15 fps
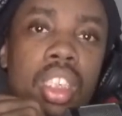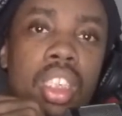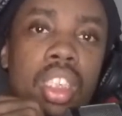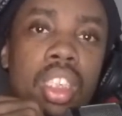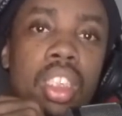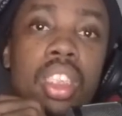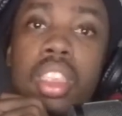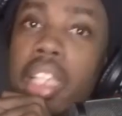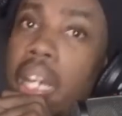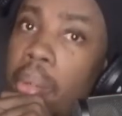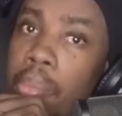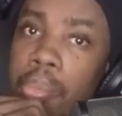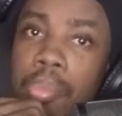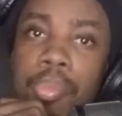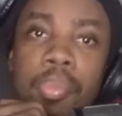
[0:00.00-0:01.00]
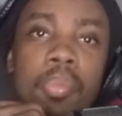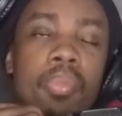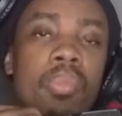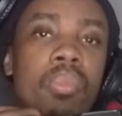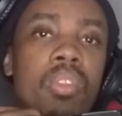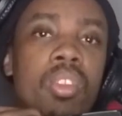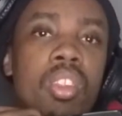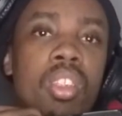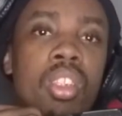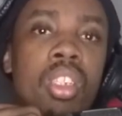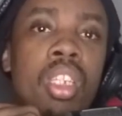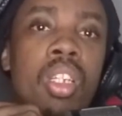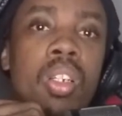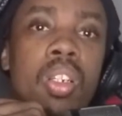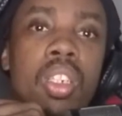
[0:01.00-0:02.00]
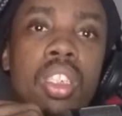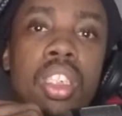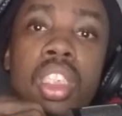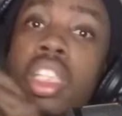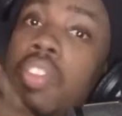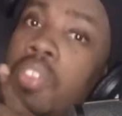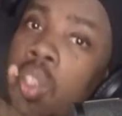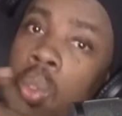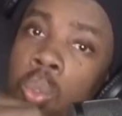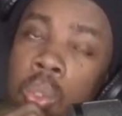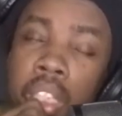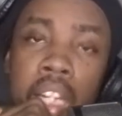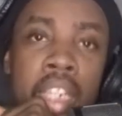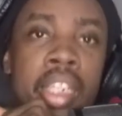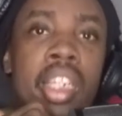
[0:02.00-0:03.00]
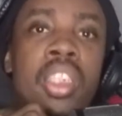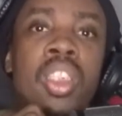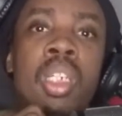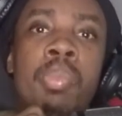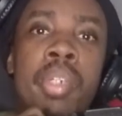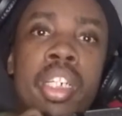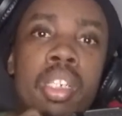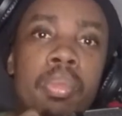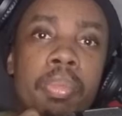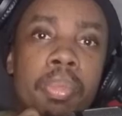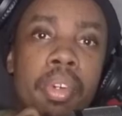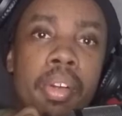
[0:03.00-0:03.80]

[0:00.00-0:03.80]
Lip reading: Stop. You know, see if you can get some help.